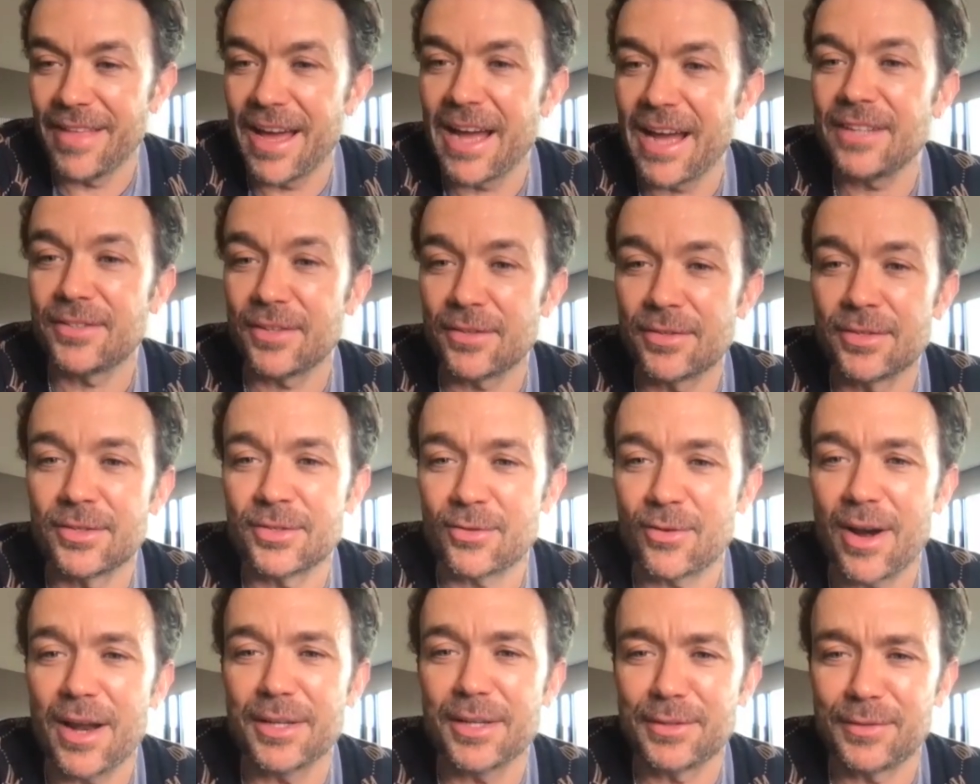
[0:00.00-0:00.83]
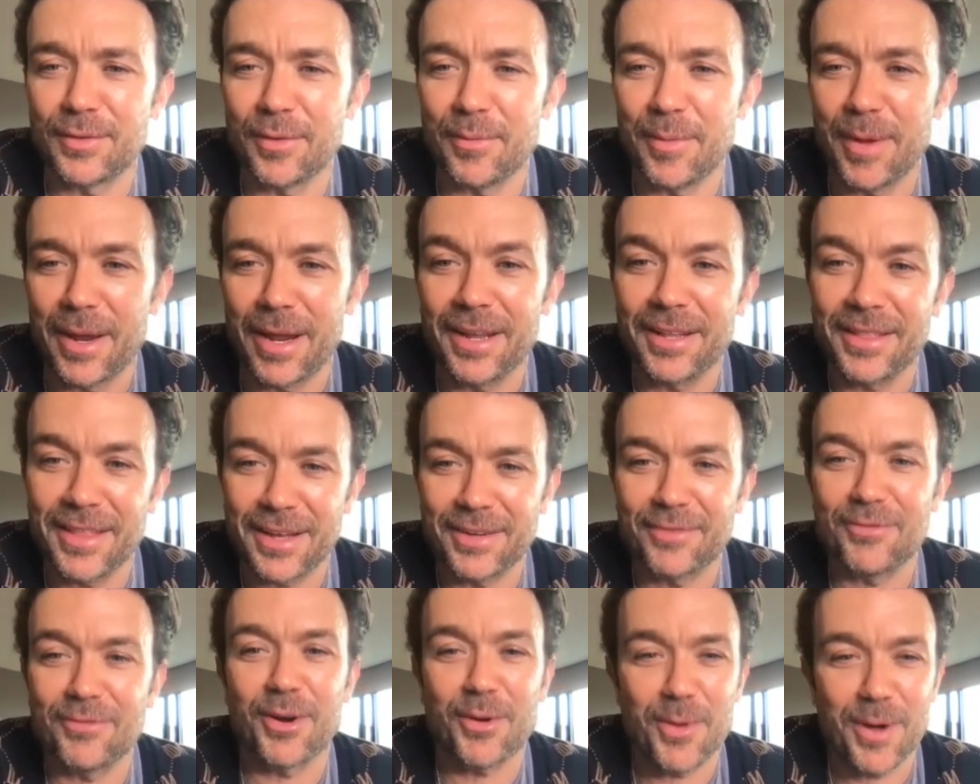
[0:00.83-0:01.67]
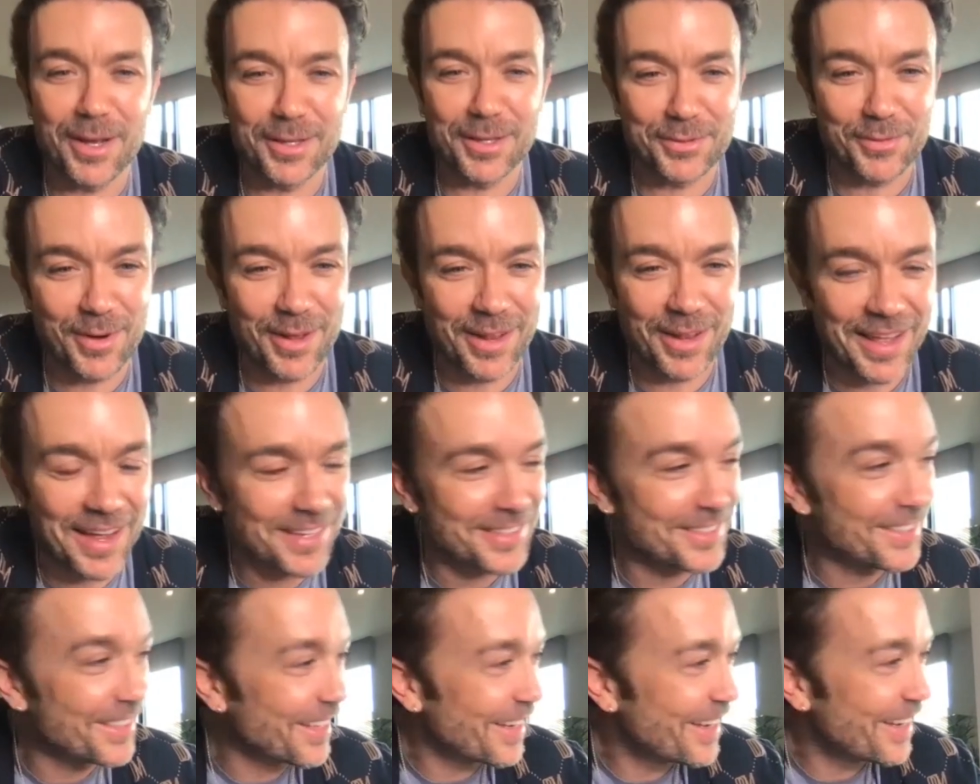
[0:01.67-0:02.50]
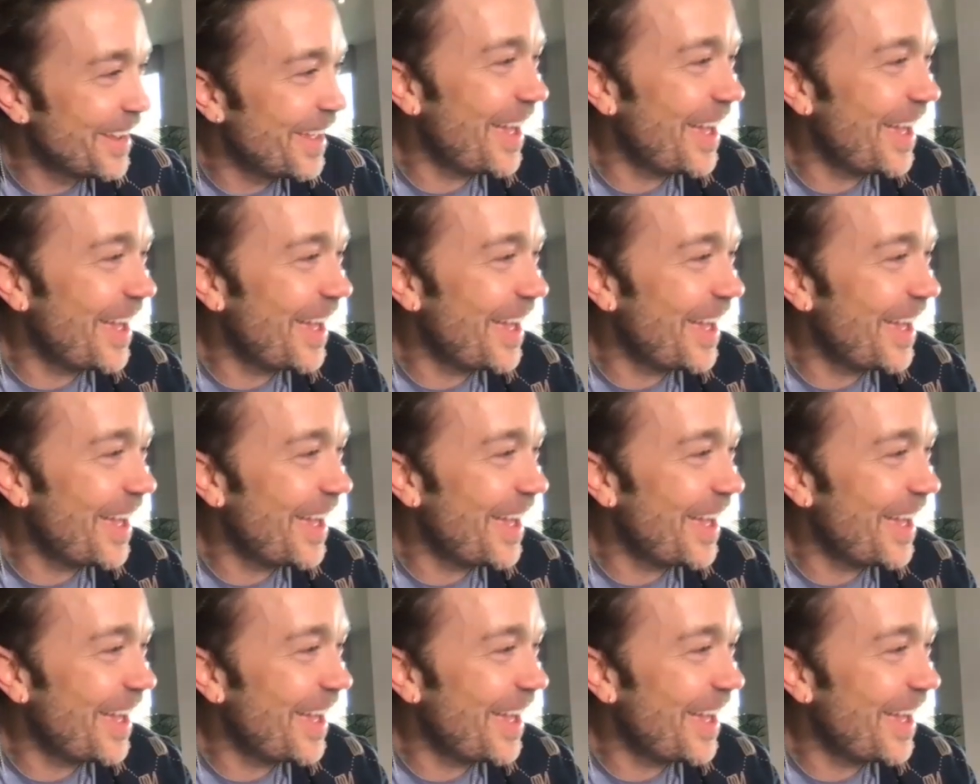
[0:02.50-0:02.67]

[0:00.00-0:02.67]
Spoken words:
That's a stretch for me. That requires real acting.